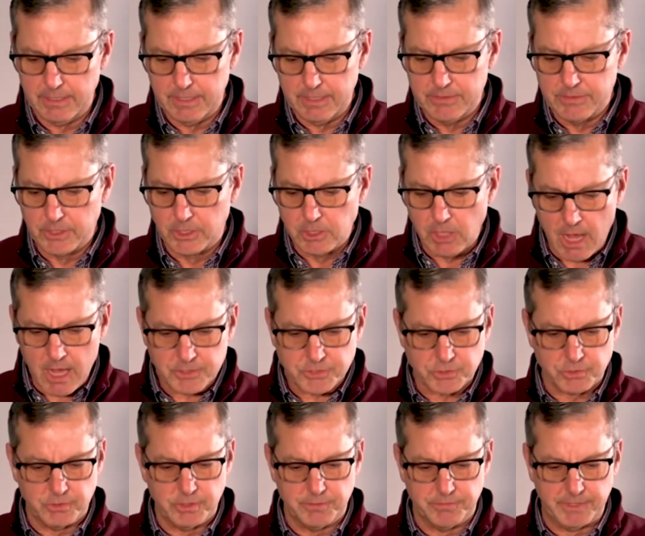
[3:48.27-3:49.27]
in the
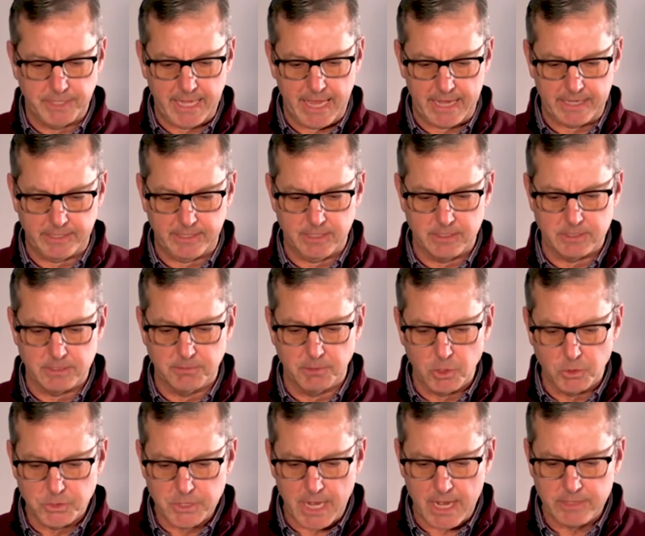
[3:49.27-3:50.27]
glossary of the Catechism
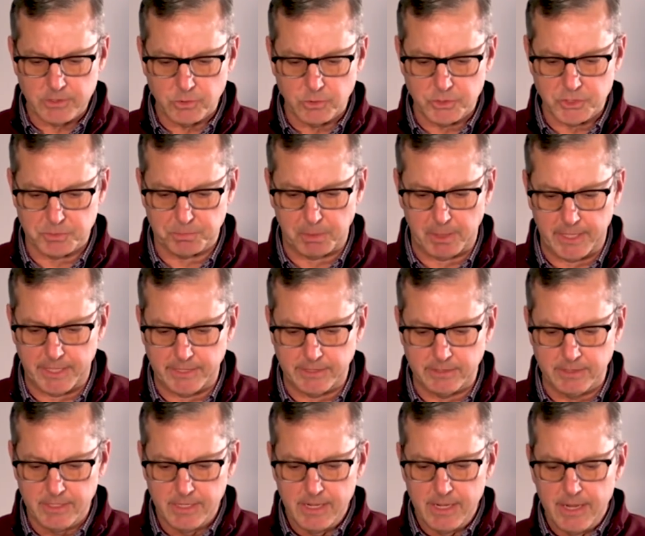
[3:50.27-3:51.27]
goes on to
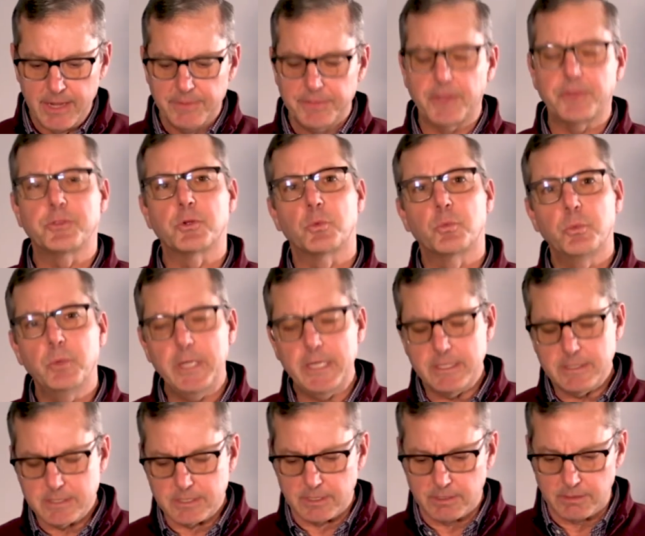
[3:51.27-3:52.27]
explain that the
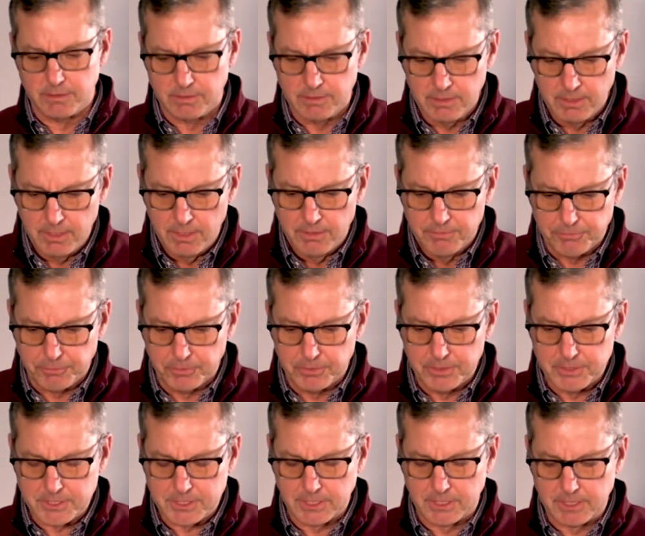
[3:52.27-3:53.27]
reason for
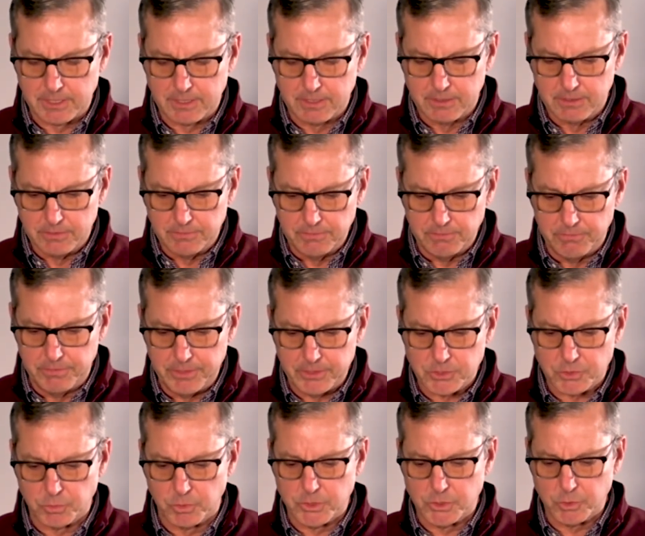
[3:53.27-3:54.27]

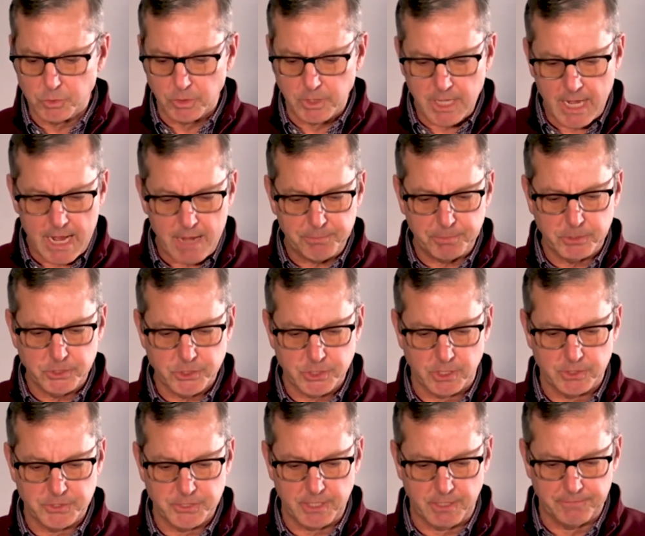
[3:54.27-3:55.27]
this was to accomplish
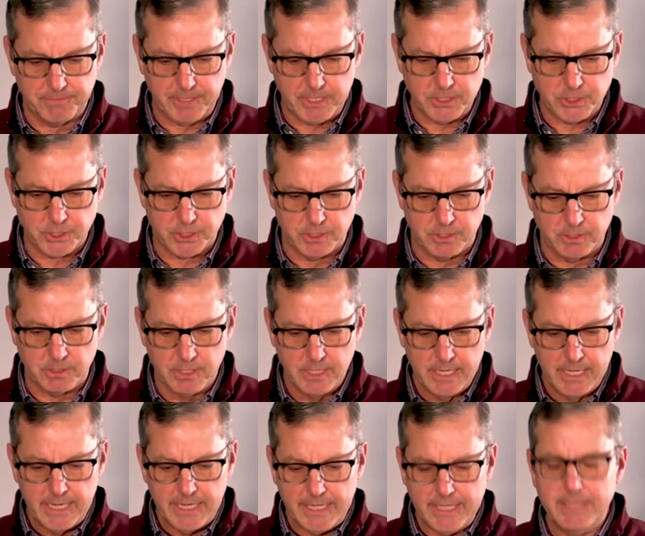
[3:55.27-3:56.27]
our salvation
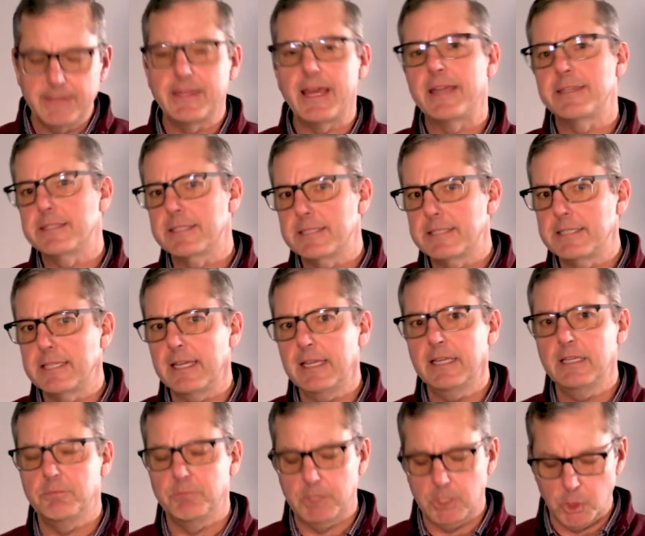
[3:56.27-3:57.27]
in that
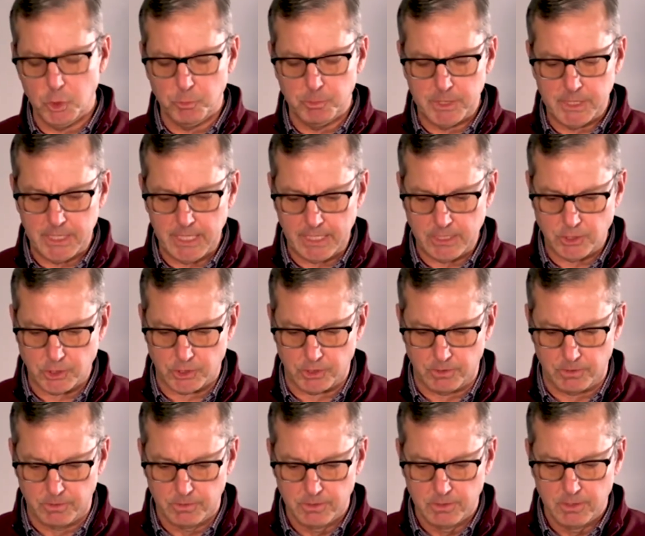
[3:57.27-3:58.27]
same human
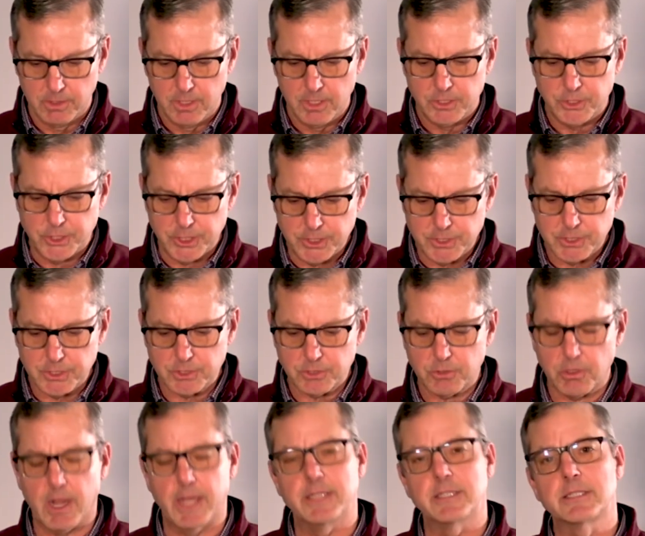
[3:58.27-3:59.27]
nature, Jesus
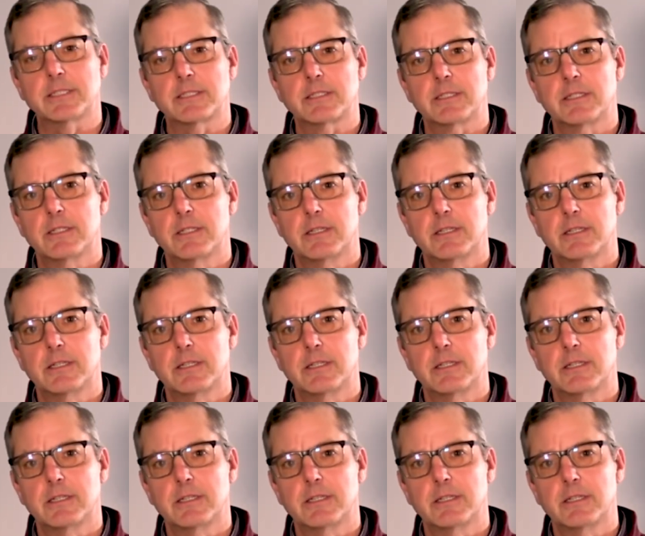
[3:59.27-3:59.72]
Christ,